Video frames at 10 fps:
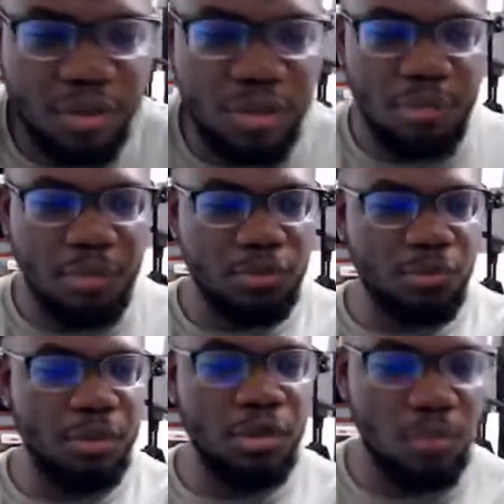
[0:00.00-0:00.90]
I'm able to
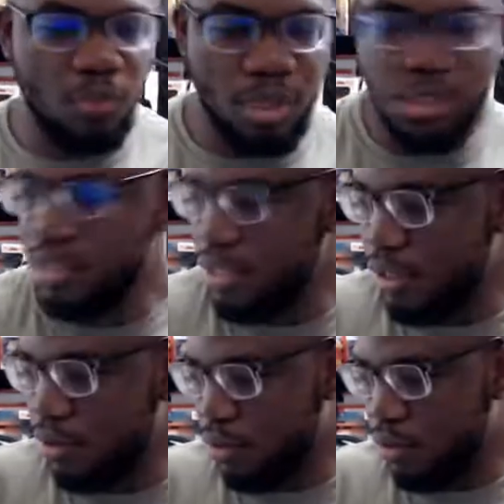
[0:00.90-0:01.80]
pick up one
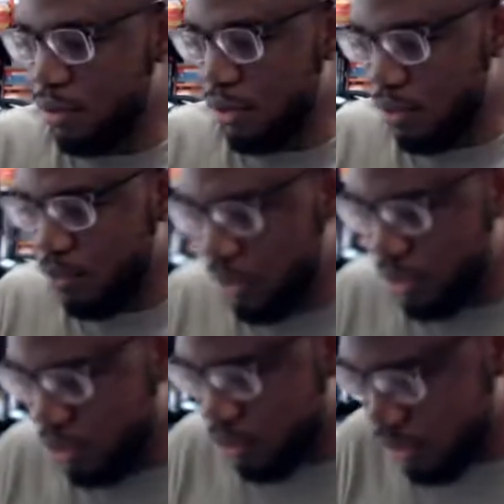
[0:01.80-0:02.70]
sound, only one
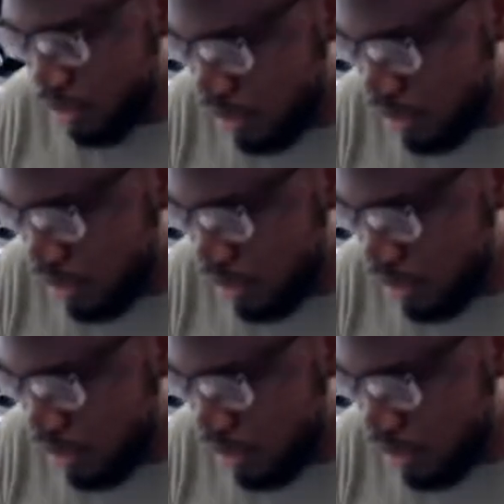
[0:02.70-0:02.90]
source.